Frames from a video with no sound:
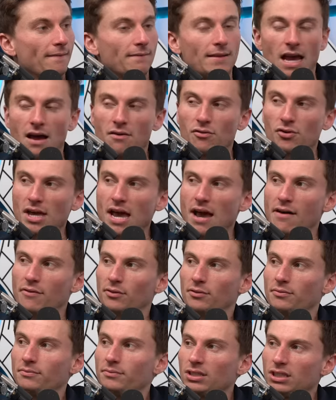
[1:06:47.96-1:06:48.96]
Gavel,
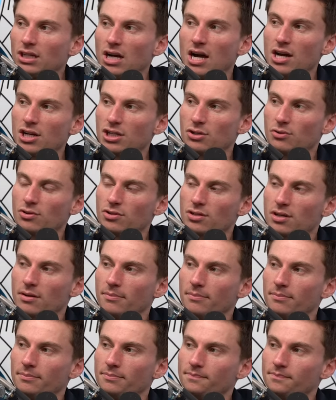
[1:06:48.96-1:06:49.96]
gavel. Uh, should we do
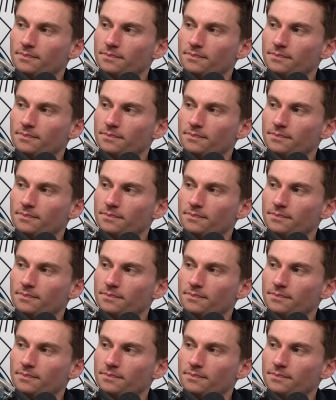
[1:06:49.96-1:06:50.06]
some?